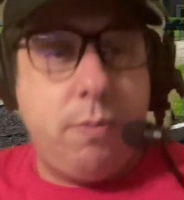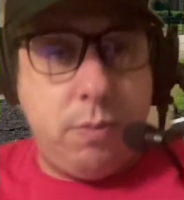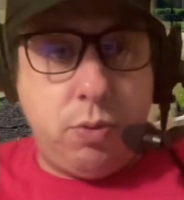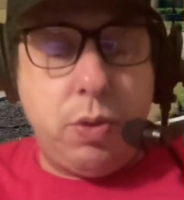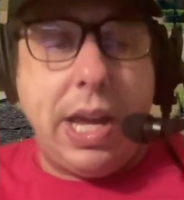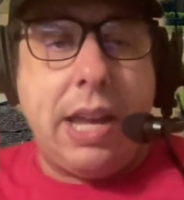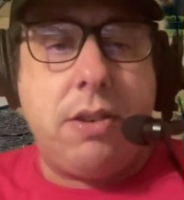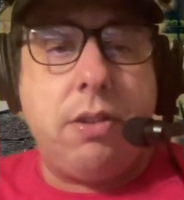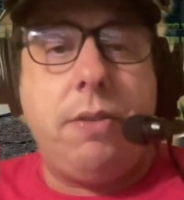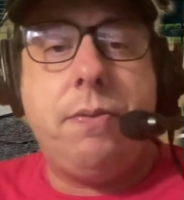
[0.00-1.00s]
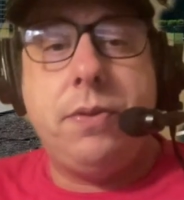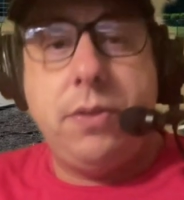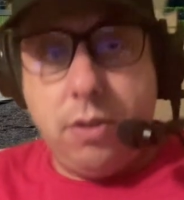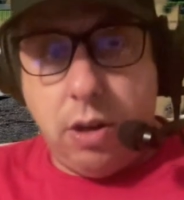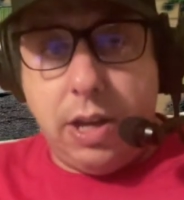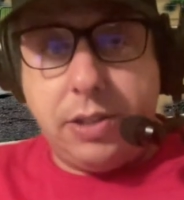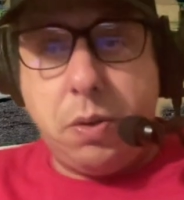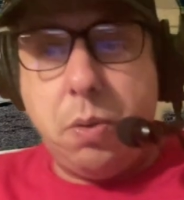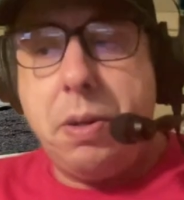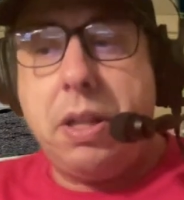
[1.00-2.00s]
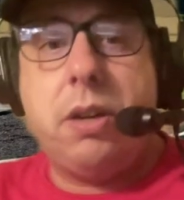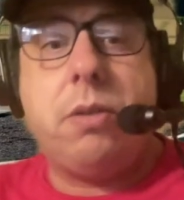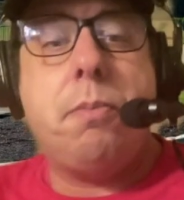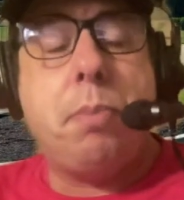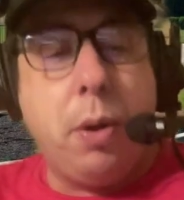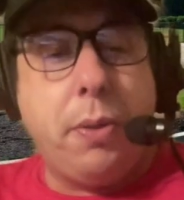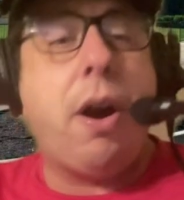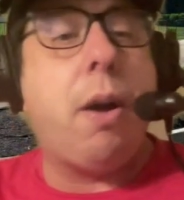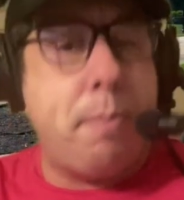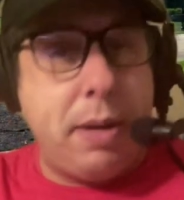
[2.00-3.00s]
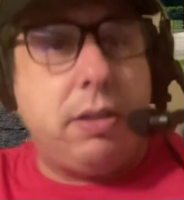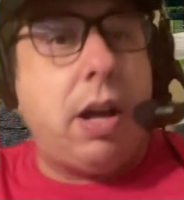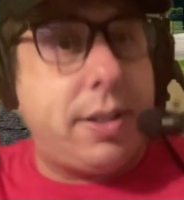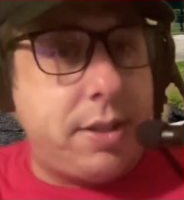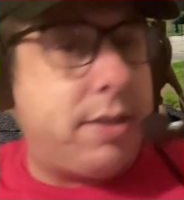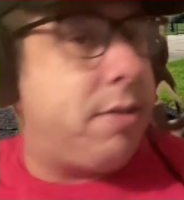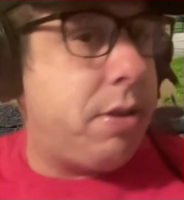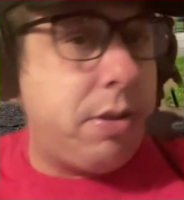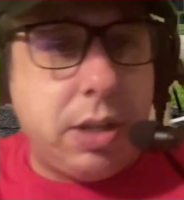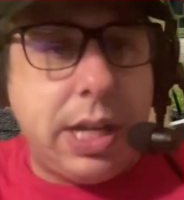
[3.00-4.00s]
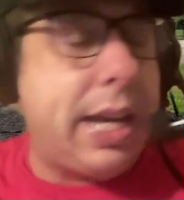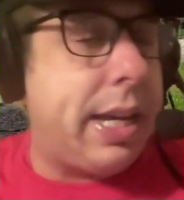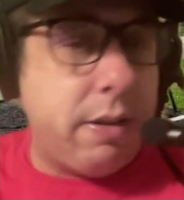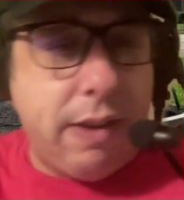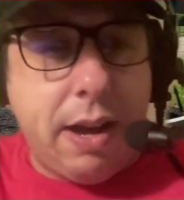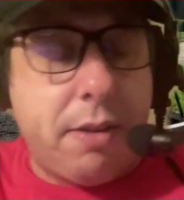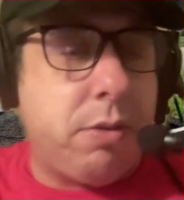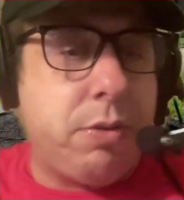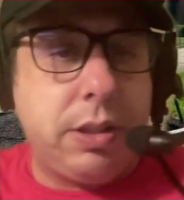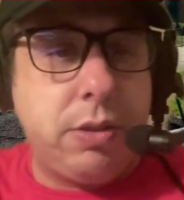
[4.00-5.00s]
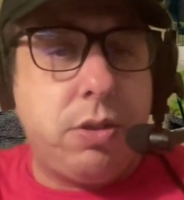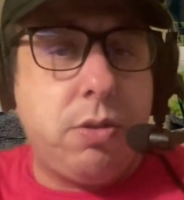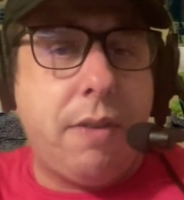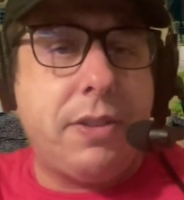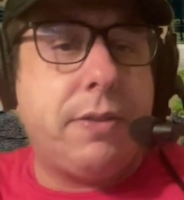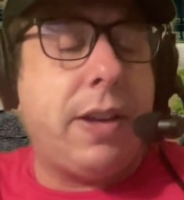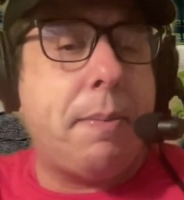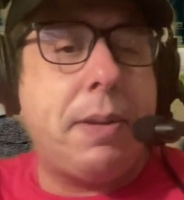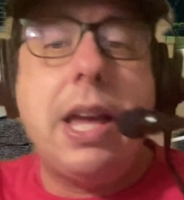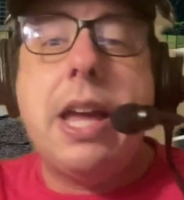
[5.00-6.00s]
Drew Kendall, Ozzy Trapillo, both are big losses. You can't get around losing those two offensive linemen.